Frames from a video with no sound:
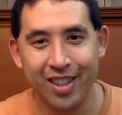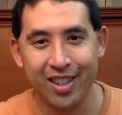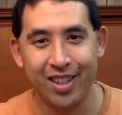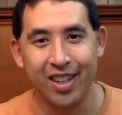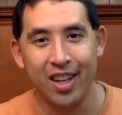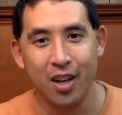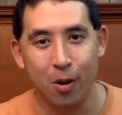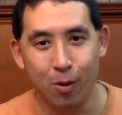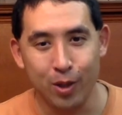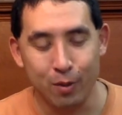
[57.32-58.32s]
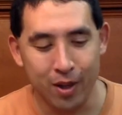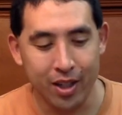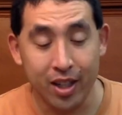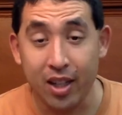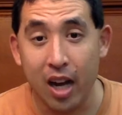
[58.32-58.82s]
uh, only
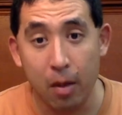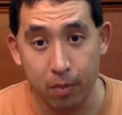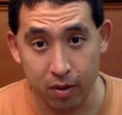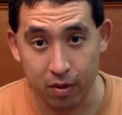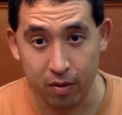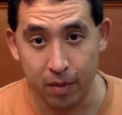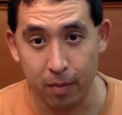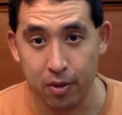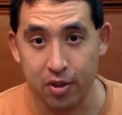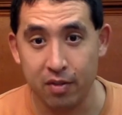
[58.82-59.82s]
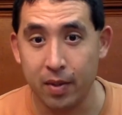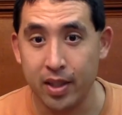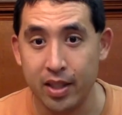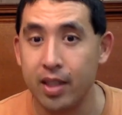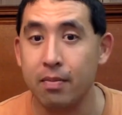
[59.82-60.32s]
wanted a couple members of my
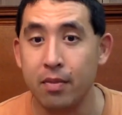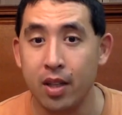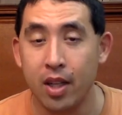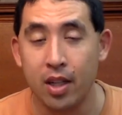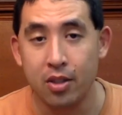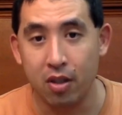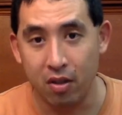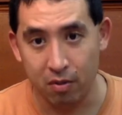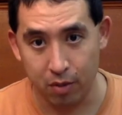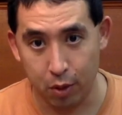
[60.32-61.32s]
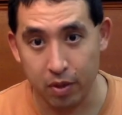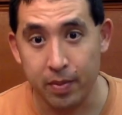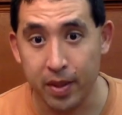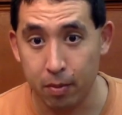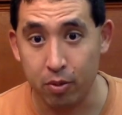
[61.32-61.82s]
team so three
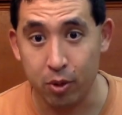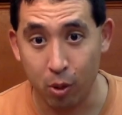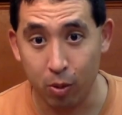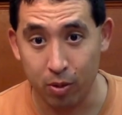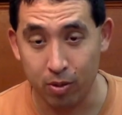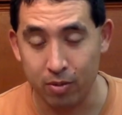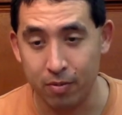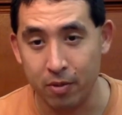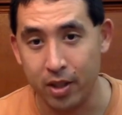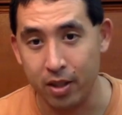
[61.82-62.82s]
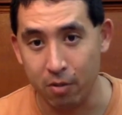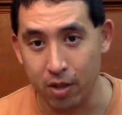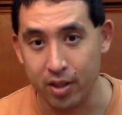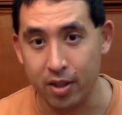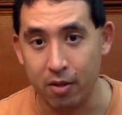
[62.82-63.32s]
people total. We didn't
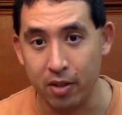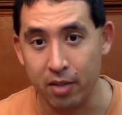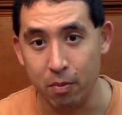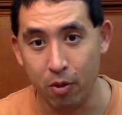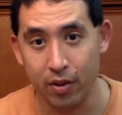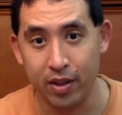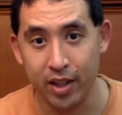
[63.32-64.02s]
want to go any more than